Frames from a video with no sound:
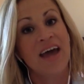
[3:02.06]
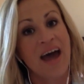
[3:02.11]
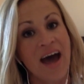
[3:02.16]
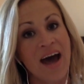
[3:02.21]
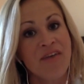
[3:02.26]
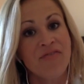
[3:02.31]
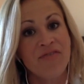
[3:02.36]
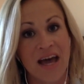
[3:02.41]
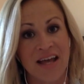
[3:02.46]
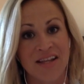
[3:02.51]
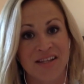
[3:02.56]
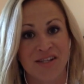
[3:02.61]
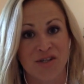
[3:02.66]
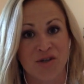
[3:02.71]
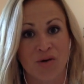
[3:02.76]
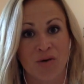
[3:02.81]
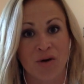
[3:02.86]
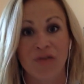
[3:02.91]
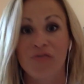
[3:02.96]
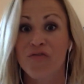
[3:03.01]
have that
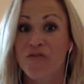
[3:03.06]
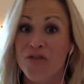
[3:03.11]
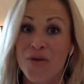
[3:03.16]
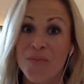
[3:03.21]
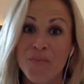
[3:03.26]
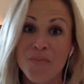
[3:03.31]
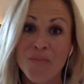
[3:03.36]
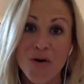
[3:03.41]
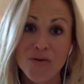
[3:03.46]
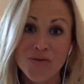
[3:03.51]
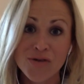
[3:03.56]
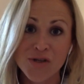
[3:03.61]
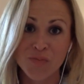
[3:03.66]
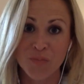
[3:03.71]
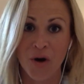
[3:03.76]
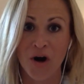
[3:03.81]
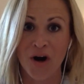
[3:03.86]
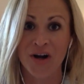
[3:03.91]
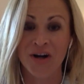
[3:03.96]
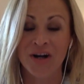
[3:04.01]
story, for the most
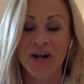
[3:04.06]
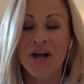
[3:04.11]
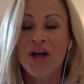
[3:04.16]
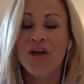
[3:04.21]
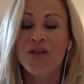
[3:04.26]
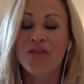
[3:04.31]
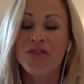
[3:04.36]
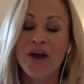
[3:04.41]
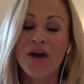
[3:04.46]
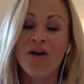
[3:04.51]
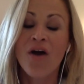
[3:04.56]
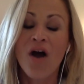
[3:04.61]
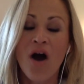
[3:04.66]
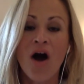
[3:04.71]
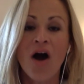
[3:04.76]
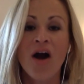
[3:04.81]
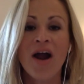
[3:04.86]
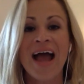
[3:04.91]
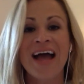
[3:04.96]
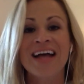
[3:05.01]
part, there
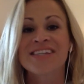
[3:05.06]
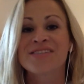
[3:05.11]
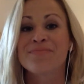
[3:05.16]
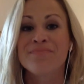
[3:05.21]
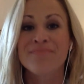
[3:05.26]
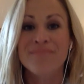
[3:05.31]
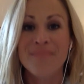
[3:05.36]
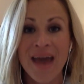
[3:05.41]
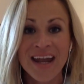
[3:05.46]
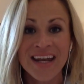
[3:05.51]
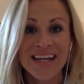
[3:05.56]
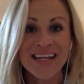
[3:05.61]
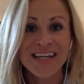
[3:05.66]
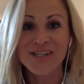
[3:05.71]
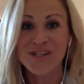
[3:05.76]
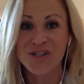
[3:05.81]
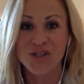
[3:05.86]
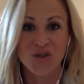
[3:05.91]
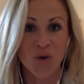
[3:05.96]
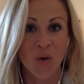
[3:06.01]
are as many
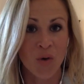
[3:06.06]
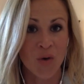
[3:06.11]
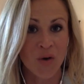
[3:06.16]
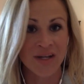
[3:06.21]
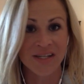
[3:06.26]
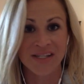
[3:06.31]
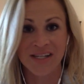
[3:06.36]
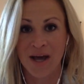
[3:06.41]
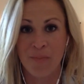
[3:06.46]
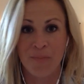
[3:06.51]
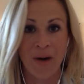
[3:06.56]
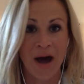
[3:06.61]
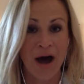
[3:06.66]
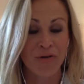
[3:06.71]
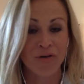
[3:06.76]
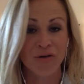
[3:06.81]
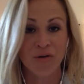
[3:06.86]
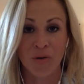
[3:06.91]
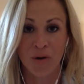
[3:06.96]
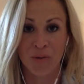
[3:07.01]
stories
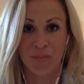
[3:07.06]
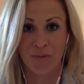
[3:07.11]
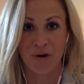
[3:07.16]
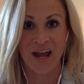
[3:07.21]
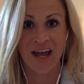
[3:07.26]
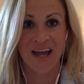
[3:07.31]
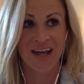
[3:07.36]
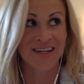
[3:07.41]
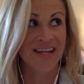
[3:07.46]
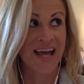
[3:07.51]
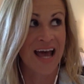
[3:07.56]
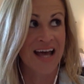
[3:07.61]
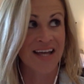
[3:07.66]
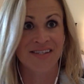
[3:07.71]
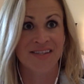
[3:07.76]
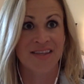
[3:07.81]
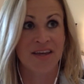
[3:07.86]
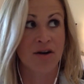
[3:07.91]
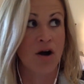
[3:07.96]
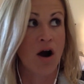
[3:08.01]
about your brand
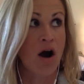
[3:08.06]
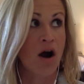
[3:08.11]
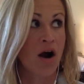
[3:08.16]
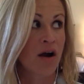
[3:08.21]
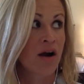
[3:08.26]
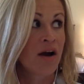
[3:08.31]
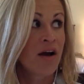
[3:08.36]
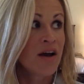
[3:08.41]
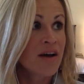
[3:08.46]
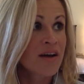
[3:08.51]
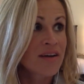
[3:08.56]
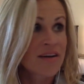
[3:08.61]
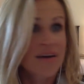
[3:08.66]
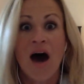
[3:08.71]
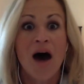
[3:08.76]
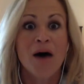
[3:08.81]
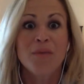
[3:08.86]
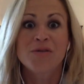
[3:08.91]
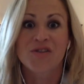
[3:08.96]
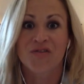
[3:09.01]
as there are
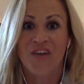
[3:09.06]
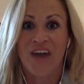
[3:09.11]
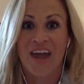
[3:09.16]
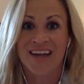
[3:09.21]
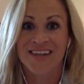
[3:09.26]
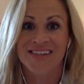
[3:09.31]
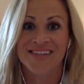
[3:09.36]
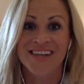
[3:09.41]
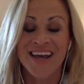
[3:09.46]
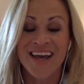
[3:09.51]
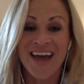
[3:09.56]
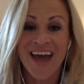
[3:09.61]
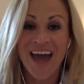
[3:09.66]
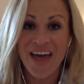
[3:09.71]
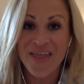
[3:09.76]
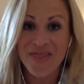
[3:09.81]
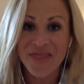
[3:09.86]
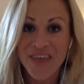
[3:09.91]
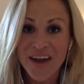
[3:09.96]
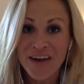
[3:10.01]
Cubs fans
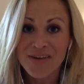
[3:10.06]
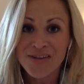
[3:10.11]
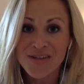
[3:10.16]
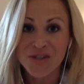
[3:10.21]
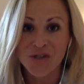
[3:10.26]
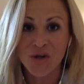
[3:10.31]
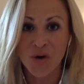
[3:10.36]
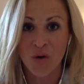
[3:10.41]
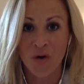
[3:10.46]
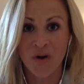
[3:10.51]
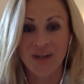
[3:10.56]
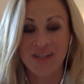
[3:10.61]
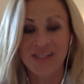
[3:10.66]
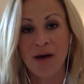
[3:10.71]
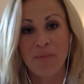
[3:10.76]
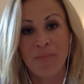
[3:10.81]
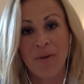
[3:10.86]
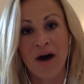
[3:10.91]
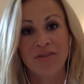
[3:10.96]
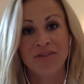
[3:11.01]
and their stories
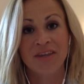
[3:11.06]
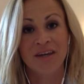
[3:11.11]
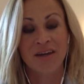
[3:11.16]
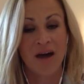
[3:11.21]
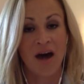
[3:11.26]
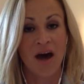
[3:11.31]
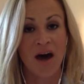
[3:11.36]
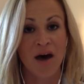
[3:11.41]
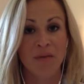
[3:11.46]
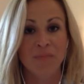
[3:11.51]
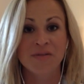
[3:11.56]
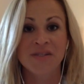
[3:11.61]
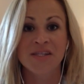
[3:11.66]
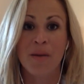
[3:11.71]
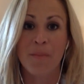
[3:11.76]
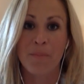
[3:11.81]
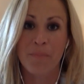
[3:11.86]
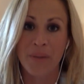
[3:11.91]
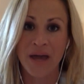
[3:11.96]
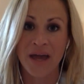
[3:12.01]
about the Cubs'
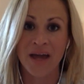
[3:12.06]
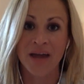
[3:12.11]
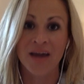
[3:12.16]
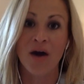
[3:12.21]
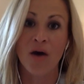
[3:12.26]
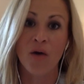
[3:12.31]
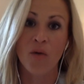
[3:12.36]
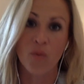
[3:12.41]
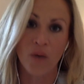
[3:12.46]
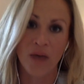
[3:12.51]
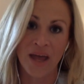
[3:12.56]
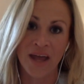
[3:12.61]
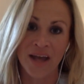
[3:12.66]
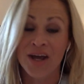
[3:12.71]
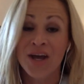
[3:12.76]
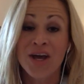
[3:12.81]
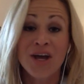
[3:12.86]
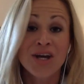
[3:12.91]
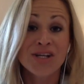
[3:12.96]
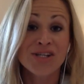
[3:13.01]
big win.
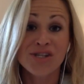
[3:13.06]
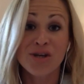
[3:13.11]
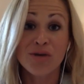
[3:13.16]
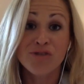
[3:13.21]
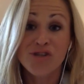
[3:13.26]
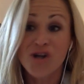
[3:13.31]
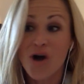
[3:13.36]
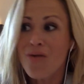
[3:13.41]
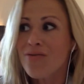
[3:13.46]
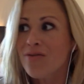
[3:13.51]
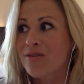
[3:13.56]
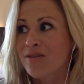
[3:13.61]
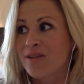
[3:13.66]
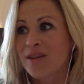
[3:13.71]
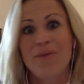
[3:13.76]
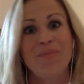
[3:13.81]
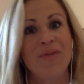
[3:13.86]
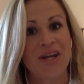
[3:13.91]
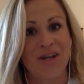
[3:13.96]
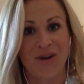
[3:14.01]
So don't
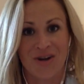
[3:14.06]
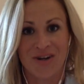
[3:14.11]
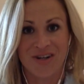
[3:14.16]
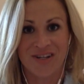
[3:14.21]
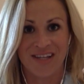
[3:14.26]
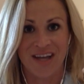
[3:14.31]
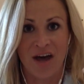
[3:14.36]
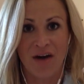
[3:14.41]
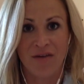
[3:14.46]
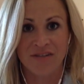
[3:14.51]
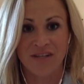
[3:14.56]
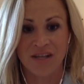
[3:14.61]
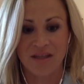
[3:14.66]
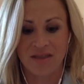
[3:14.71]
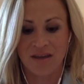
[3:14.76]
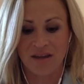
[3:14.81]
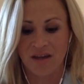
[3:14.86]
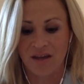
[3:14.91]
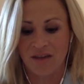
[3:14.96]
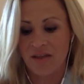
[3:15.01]
limit yourself to
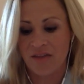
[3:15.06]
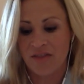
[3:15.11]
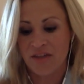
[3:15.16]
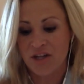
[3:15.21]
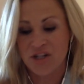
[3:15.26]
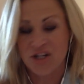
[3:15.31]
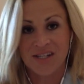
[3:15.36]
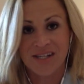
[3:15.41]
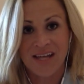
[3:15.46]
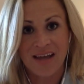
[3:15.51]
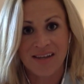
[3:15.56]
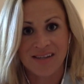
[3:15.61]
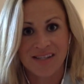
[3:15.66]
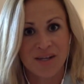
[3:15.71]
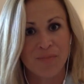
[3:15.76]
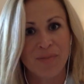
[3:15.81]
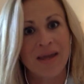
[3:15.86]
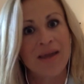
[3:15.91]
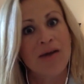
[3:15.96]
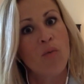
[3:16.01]
thinking that there just has
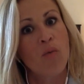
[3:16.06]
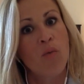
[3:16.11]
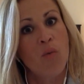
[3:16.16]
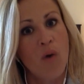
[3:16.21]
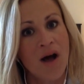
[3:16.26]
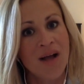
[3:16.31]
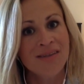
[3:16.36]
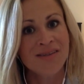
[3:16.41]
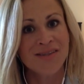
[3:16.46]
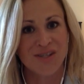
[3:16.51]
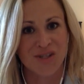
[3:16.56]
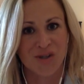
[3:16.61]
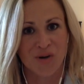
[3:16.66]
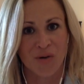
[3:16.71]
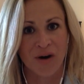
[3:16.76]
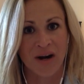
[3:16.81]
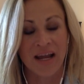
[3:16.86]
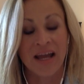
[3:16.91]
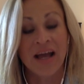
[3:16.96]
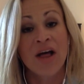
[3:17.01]
to be one
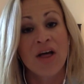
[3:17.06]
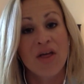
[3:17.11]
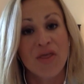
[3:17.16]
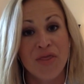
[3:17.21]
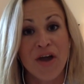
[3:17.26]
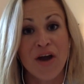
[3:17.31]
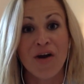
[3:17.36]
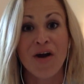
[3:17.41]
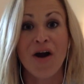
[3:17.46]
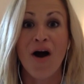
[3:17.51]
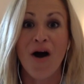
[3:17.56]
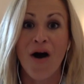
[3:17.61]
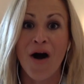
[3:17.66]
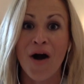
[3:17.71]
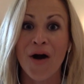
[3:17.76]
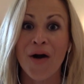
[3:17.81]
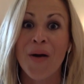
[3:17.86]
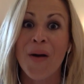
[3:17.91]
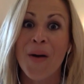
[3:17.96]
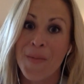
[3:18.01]
story. There
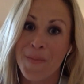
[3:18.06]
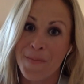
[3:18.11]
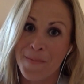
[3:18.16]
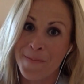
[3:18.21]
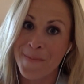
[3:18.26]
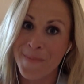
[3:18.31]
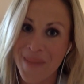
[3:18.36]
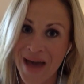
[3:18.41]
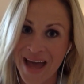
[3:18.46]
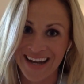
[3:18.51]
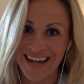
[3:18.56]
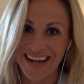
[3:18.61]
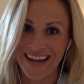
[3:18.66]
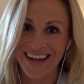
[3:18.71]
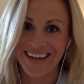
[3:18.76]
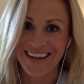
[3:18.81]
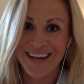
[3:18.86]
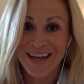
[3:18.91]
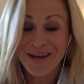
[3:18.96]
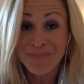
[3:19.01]
are many.
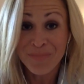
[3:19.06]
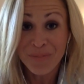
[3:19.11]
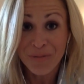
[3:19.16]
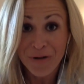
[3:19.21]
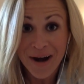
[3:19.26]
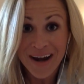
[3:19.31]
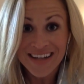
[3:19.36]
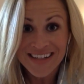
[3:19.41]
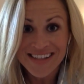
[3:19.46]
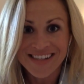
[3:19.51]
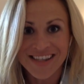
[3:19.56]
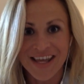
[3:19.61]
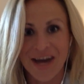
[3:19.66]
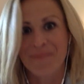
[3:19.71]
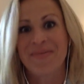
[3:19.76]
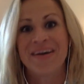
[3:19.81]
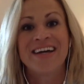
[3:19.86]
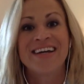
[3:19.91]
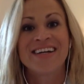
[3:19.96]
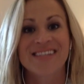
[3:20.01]
Embrace
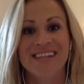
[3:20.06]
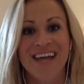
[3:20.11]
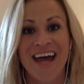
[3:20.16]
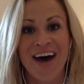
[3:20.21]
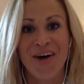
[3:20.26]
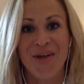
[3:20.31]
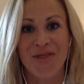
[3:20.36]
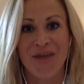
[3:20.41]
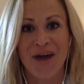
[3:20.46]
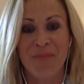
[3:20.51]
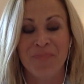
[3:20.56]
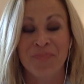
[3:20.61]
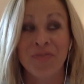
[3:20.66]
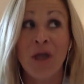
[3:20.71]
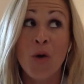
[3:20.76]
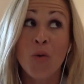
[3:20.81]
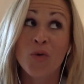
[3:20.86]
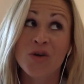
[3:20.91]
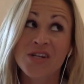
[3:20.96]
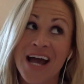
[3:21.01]
them, tell them,
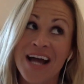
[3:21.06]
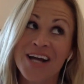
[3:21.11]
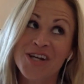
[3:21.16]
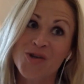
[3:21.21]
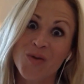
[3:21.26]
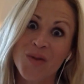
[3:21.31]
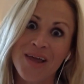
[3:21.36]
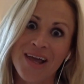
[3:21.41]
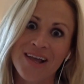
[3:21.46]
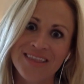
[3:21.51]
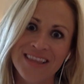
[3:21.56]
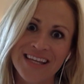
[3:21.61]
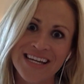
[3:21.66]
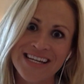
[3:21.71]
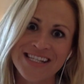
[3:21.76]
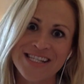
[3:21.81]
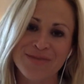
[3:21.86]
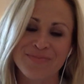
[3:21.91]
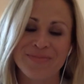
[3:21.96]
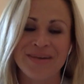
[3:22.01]
which actually
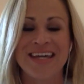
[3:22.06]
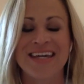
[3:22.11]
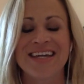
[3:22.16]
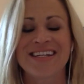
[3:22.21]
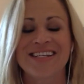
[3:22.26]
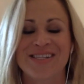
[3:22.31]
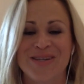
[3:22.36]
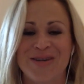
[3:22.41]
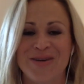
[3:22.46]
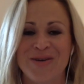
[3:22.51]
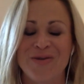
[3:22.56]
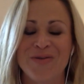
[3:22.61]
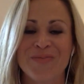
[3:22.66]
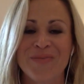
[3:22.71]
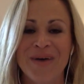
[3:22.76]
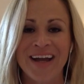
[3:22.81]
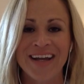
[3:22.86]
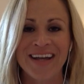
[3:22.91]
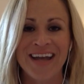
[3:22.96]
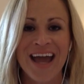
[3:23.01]
leads me to
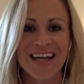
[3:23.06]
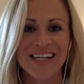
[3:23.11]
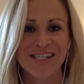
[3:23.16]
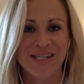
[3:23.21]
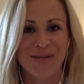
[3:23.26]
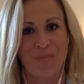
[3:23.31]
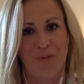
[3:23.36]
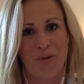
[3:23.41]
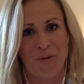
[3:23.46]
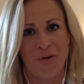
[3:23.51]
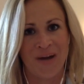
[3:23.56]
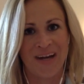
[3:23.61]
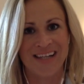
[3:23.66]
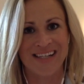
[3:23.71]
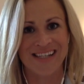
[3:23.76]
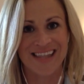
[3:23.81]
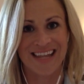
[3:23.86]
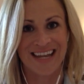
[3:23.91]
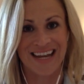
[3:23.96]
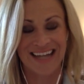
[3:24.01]
my next
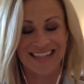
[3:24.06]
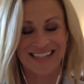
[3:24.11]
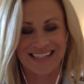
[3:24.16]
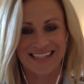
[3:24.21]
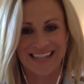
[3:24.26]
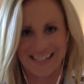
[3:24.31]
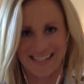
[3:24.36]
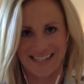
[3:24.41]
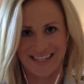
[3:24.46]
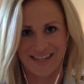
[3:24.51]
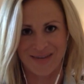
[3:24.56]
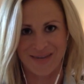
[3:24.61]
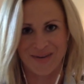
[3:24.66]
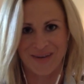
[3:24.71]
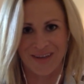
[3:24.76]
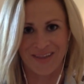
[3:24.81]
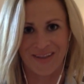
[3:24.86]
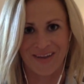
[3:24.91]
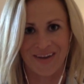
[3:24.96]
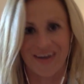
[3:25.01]
point, the next lesson you
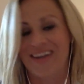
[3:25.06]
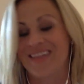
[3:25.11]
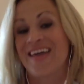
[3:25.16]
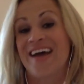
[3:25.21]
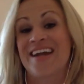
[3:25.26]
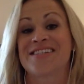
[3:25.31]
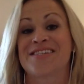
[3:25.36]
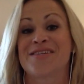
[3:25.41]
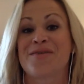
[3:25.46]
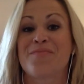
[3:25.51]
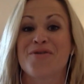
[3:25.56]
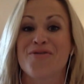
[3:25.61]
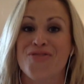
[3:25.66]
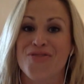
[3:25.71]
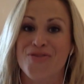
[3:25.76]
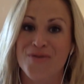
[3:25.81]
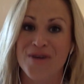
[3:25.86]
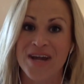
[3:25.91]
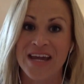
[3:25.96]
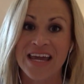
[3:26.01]
can learn, and that is number
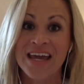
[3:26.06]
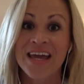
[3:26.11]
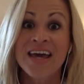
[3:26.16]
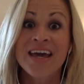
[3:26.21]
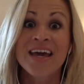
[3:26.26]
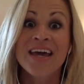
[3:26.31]
three,